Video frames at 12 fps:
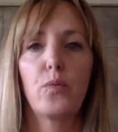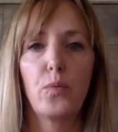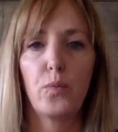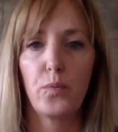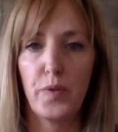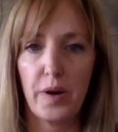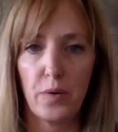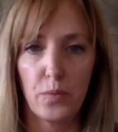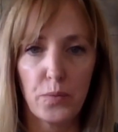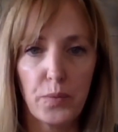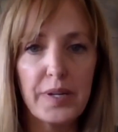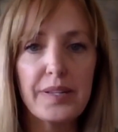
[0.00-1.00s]
There
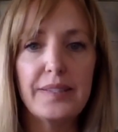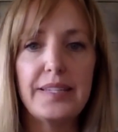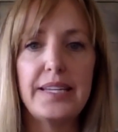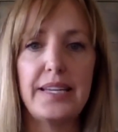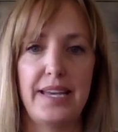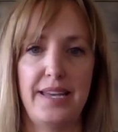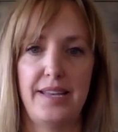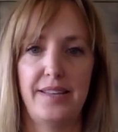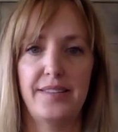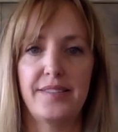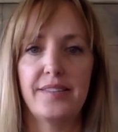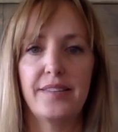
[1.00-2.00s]
really
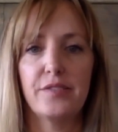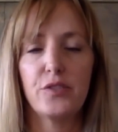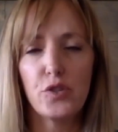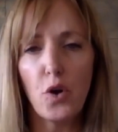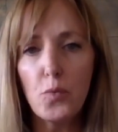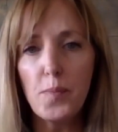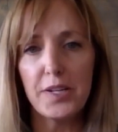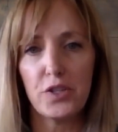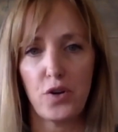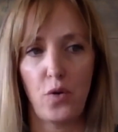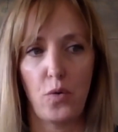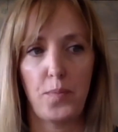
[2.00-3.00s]
is so much
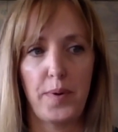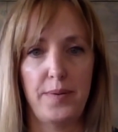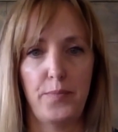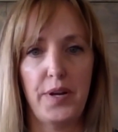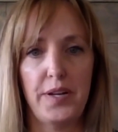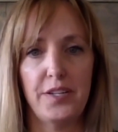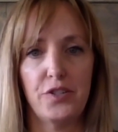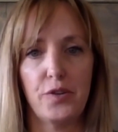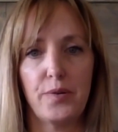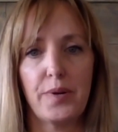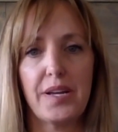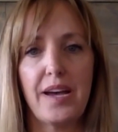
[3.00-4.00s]
hope in brain injury
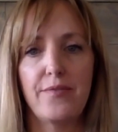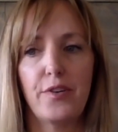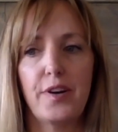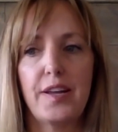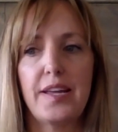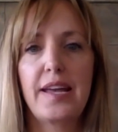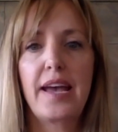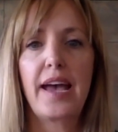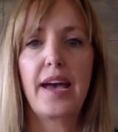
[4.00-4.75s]
recovery.